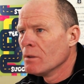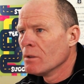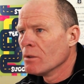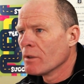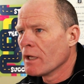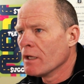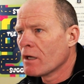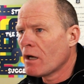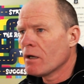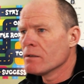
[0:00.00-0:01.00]
Okay,
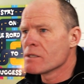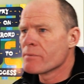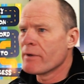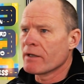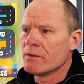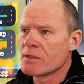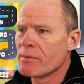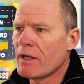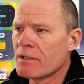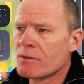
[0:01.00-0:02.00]
car inspectors.
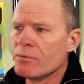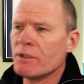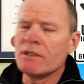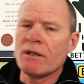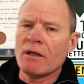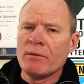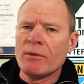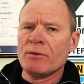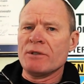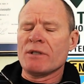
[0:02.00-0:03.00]
Sebastian, what are you talking
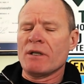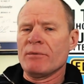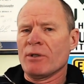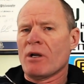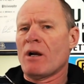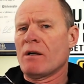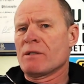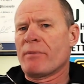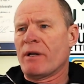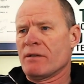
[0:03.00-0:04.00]
about when you're talking about car
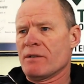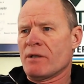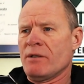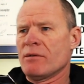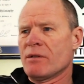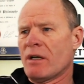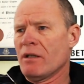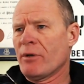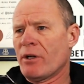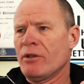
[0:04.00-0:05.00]
inspectors? Are you talking
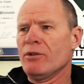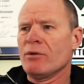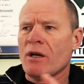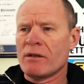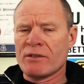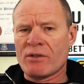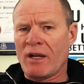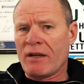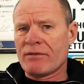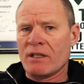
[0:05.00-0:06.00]
about a new car that you
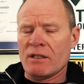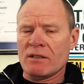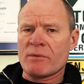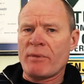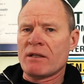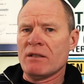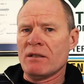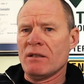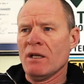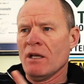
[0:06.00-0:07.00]
have to get
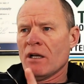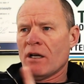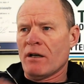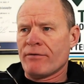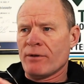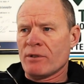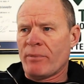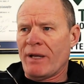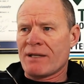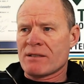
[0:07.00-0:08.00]
inspected uh, for it to
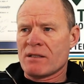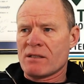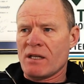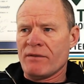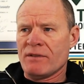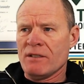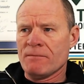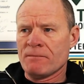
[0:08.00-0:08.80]
pass the safety?